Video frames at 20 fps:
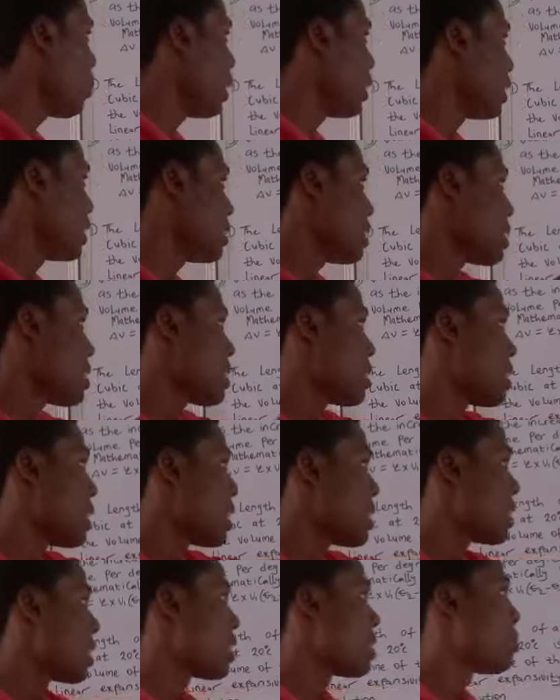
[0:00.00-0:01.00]
they said 10
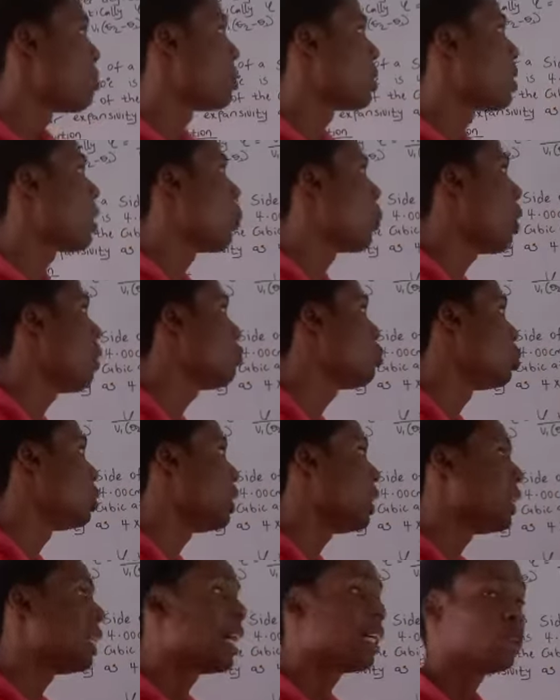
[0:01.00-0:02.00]
centimeter. We have to
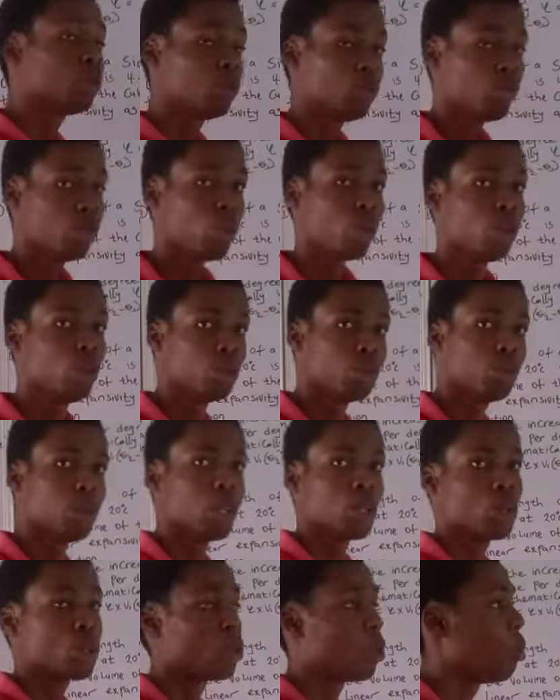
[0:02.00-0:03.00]
take that to volume.
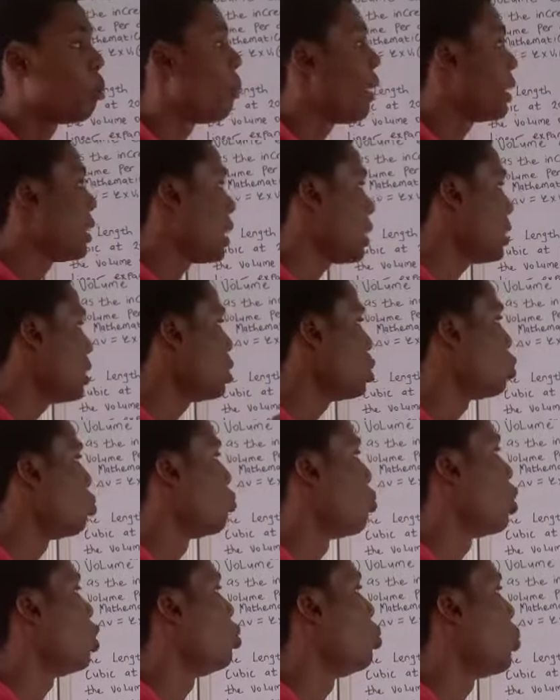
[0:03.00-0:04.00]
So by taking it to
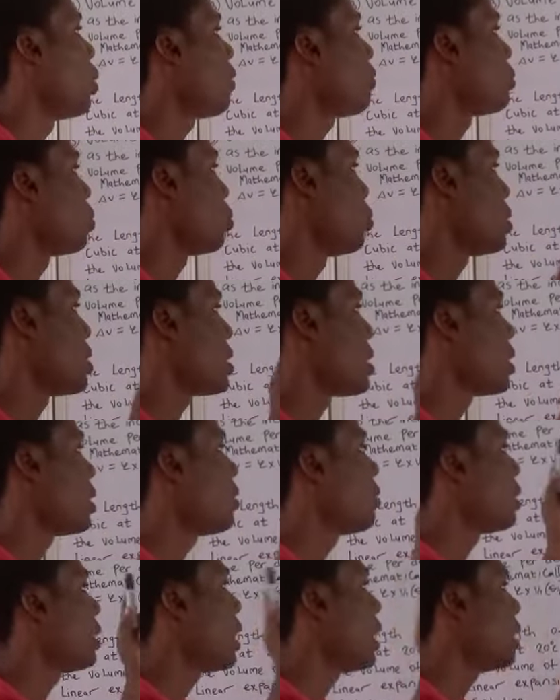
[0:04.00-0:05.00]
volume, we say
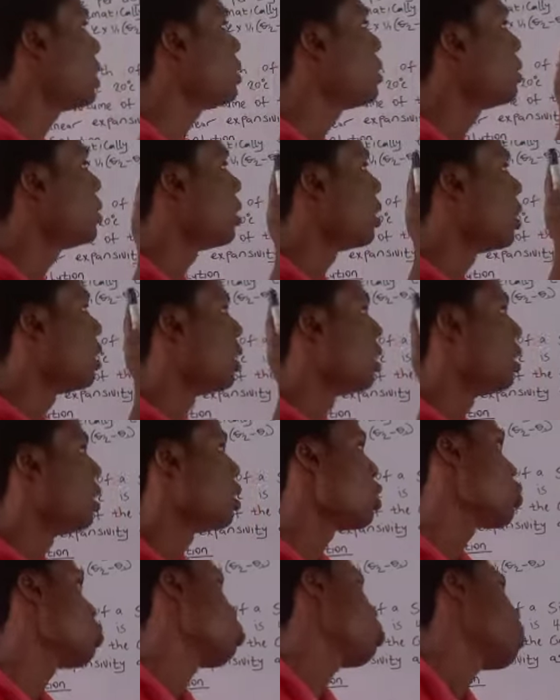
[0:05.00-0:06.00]
10
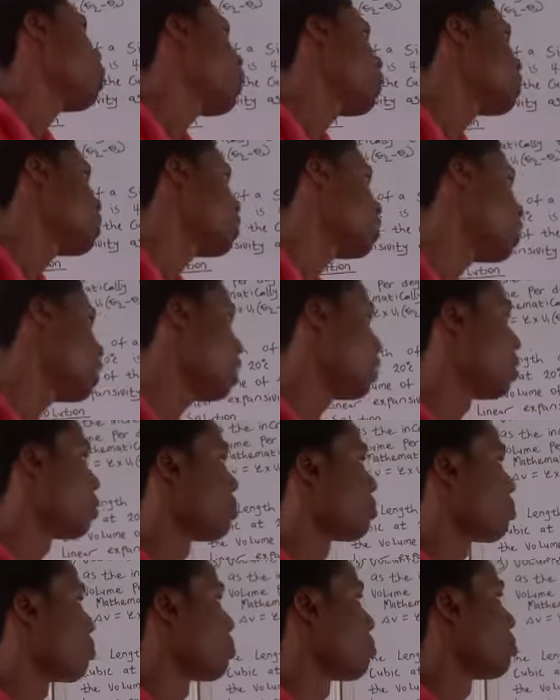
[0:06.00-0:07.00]
raised to power 3.
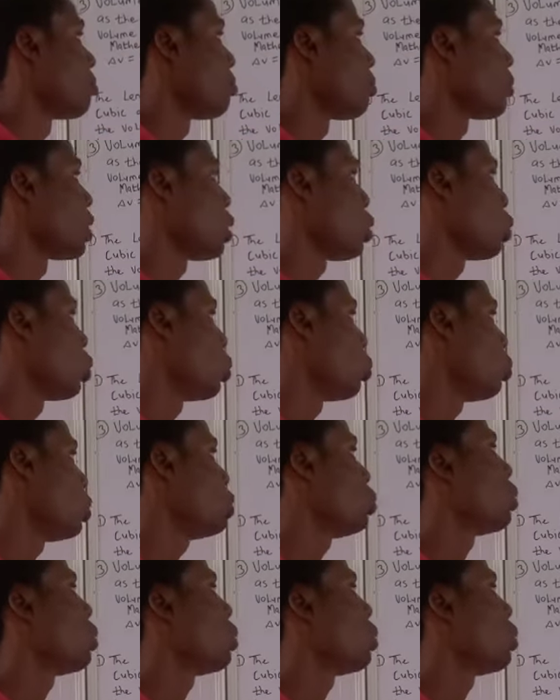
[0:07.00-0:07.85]
So which we